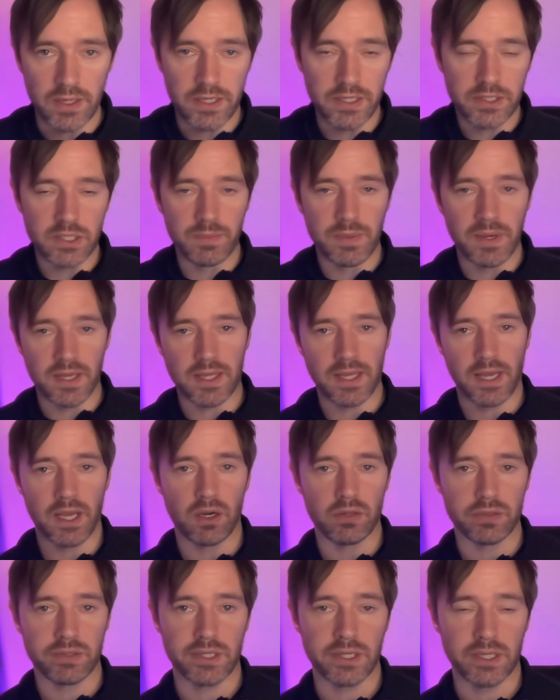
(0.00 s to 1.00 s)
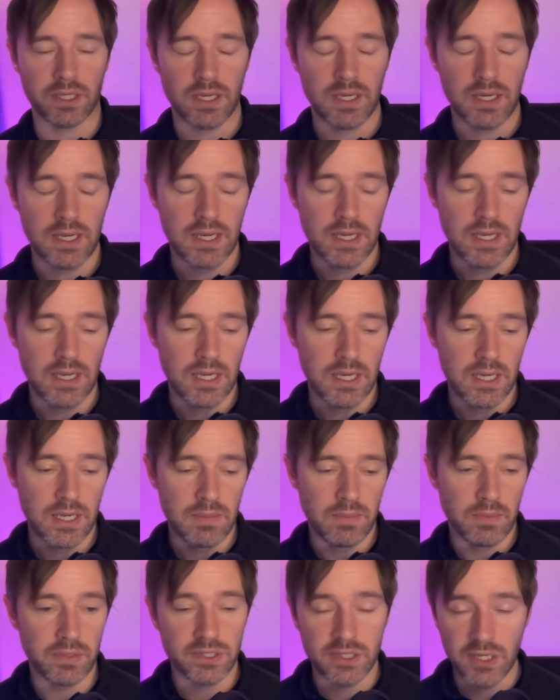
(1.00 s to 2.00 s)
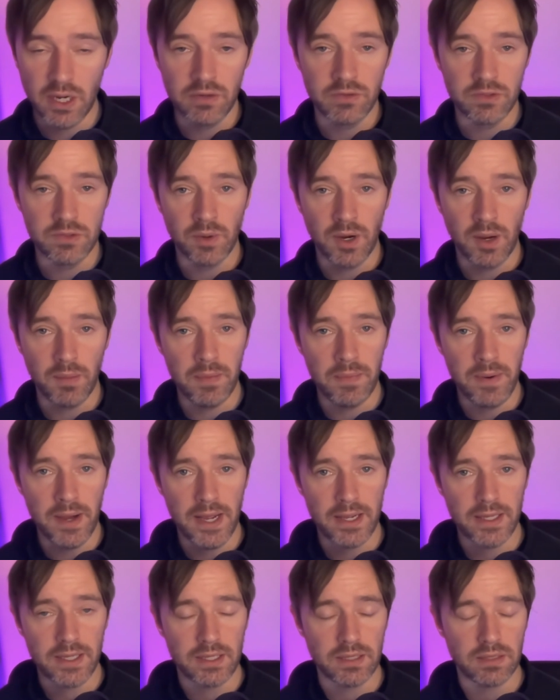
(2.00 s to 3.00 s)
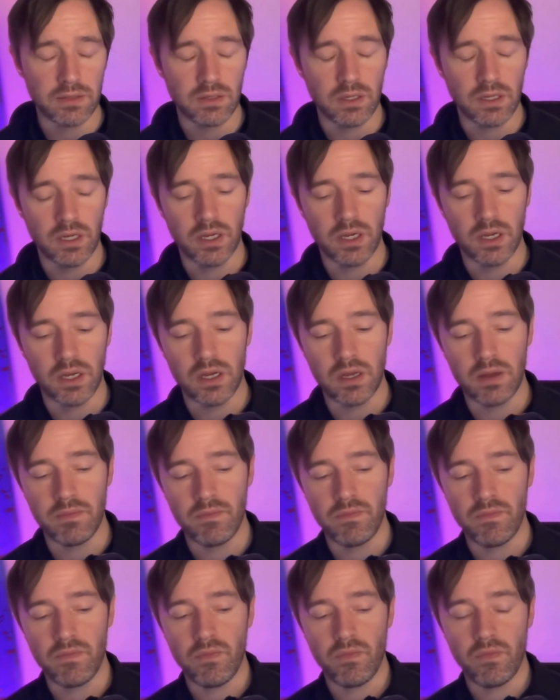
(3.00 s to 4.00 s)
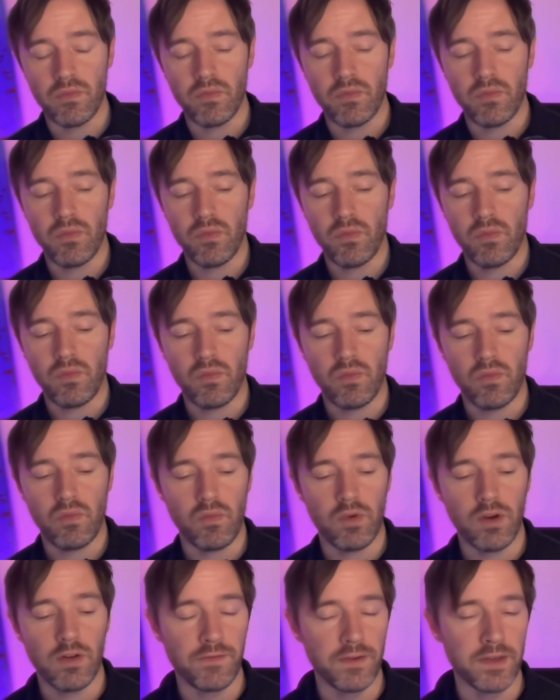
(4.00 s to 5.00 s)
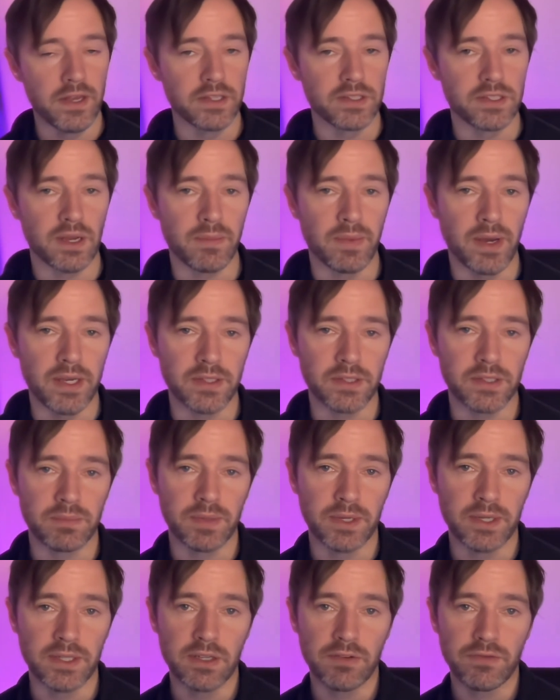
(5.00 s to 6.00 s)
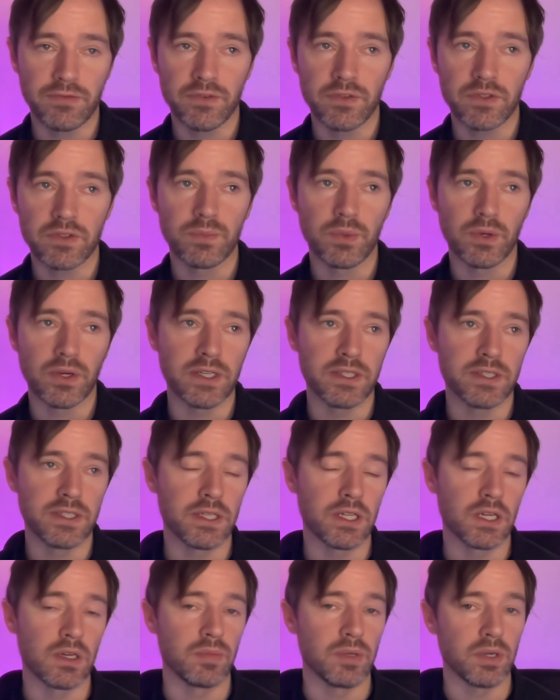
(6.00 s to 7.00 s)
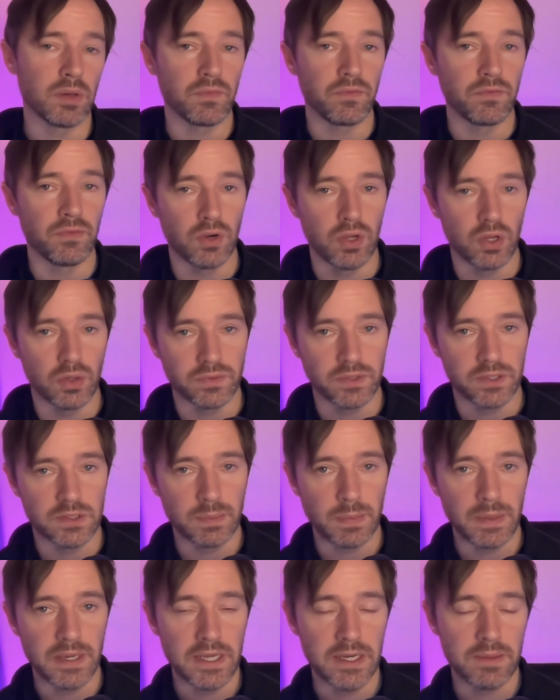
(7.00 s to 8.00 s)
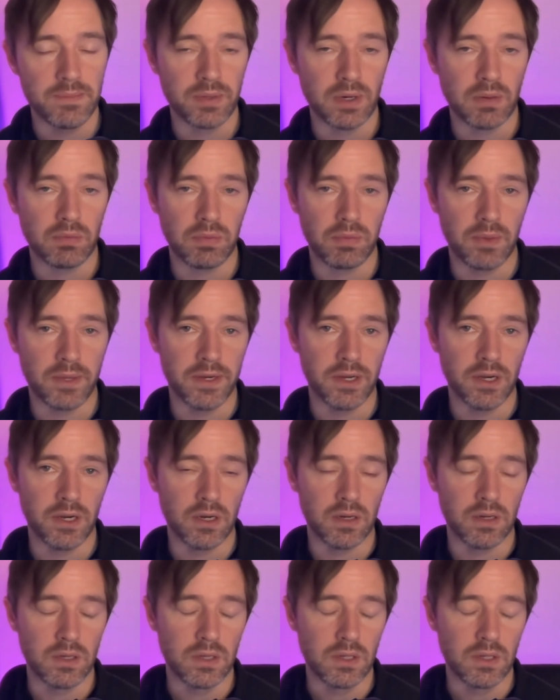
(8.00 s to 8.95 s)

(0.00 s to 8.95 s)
It's a bit chaotic. But Stones might be back. If he is, that makes a big difference. But is he going to be fully up to speed? Probably not.